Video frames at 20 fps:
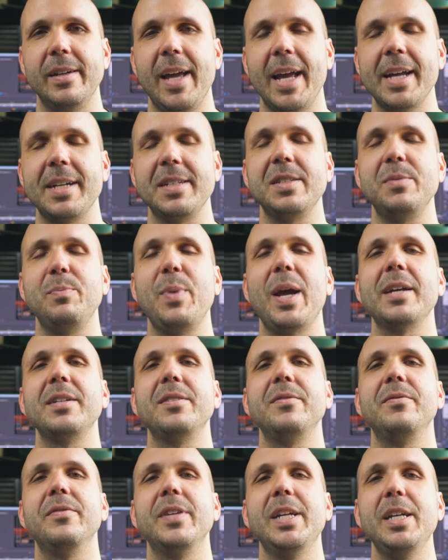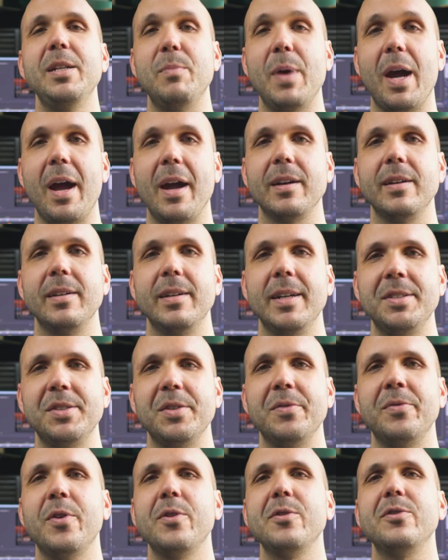Expect feedback. It's
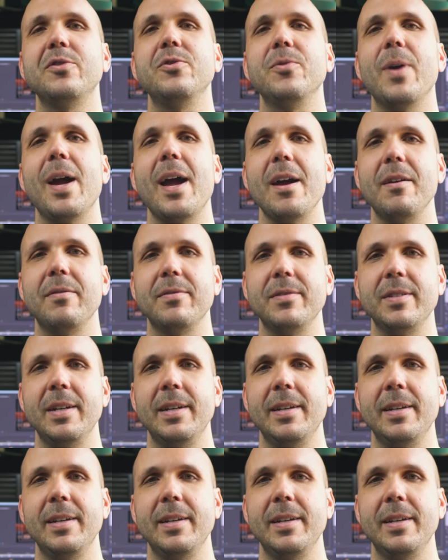a first draft.